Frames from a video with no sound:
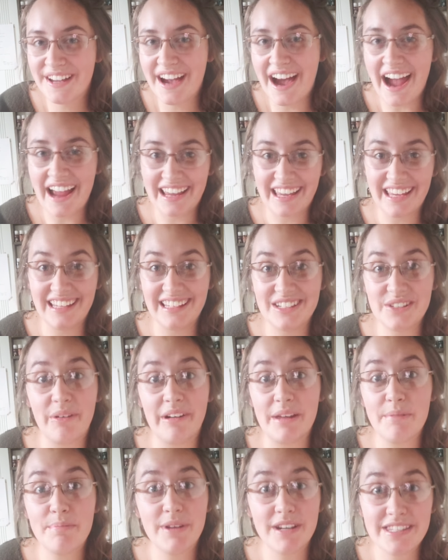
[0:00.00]
I get
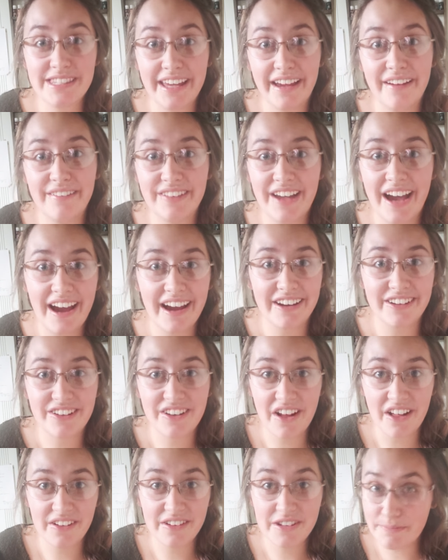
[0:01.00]
20% of that
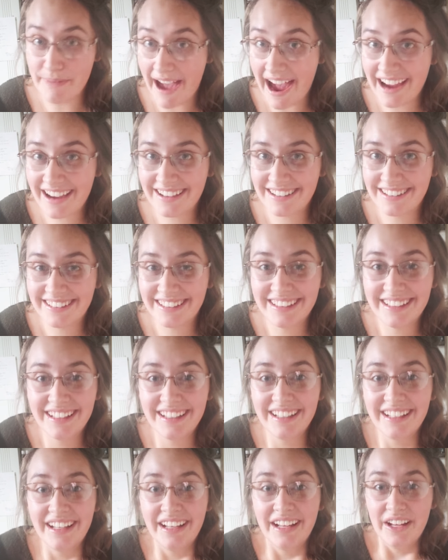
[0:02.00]
$100 back,
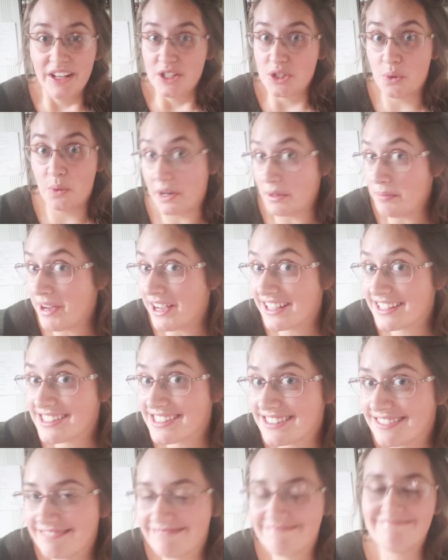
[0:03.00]
20
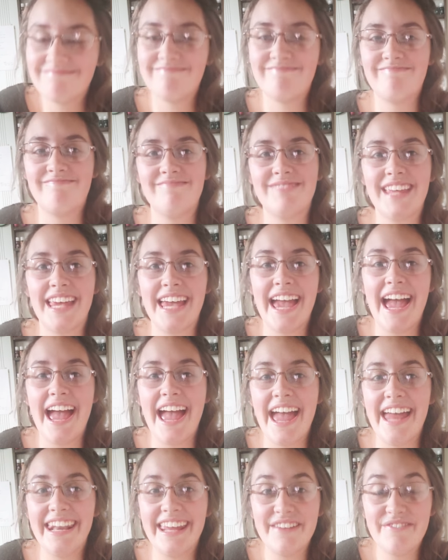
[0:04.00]
bucks.
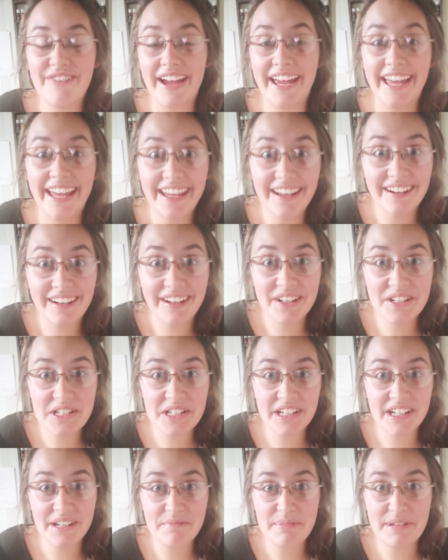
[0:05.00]
And if I hit
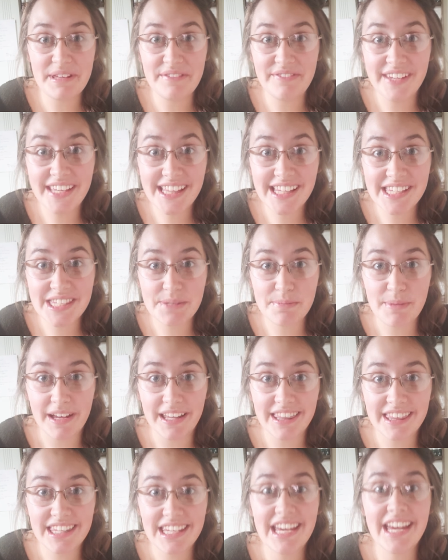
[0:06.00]
100 PV this
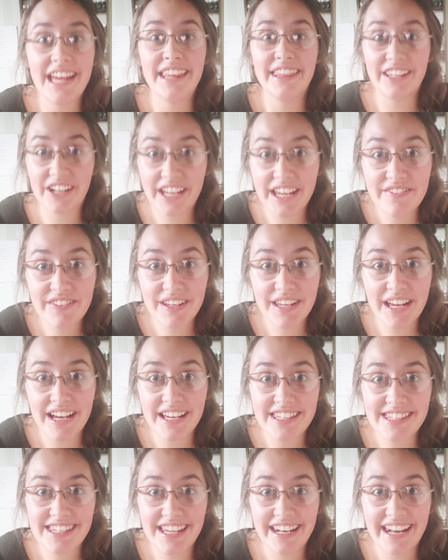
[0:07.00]
month, they're giving
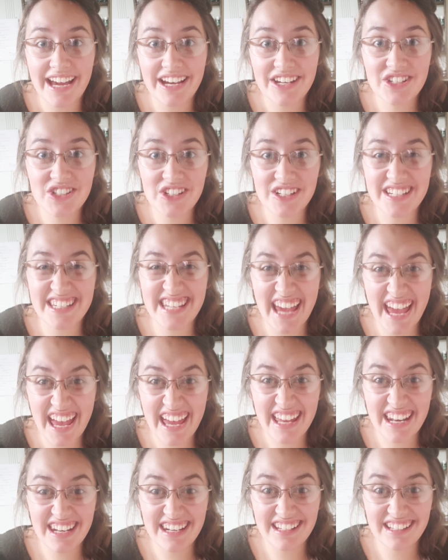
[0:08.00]
us an extra
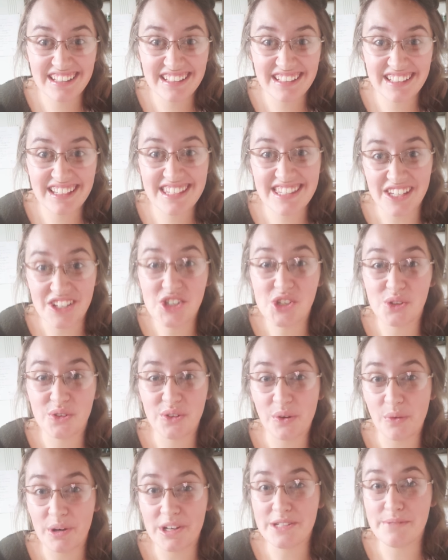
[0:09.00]
10 Essential
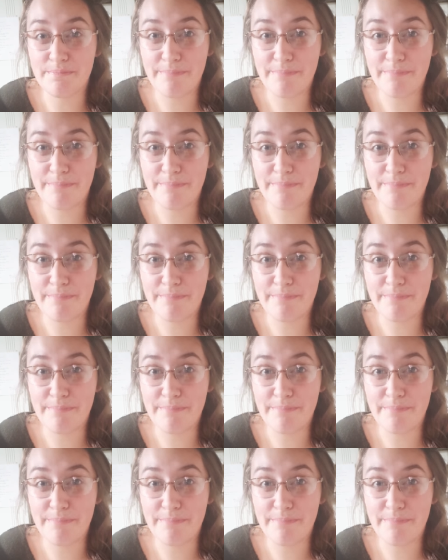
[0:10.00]
Rewards